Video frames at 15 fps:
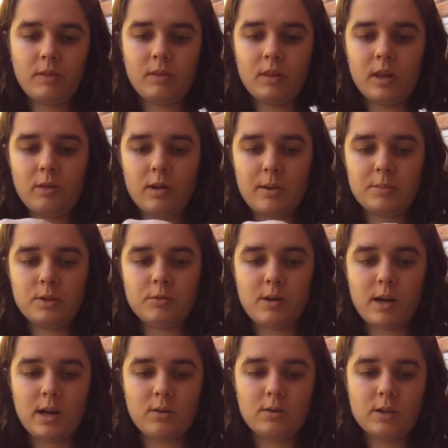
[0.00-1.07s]
that wraps
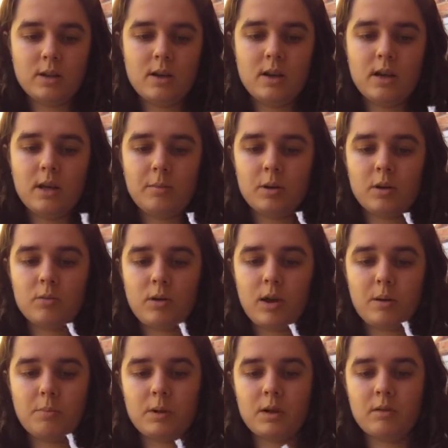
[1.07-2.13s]
around, I'm going to
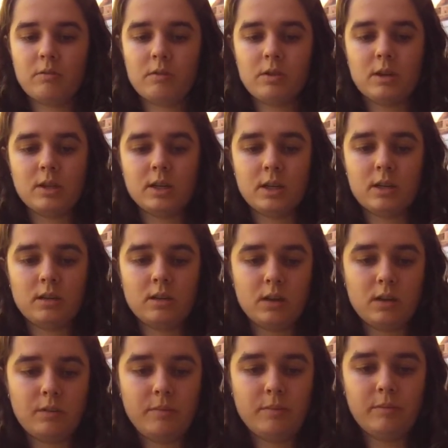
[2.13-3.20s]
wrap it very
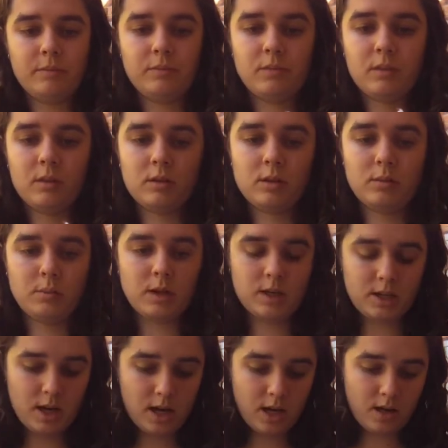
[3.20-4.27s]
tightly. So I'm going to
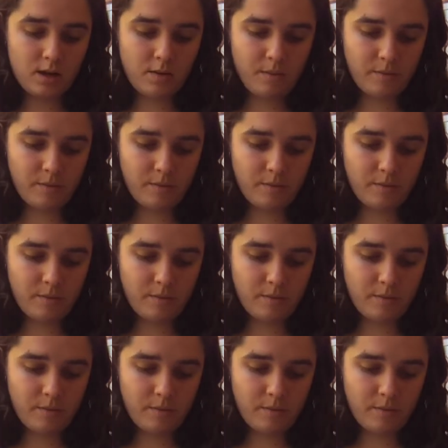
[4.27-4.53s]
tie it.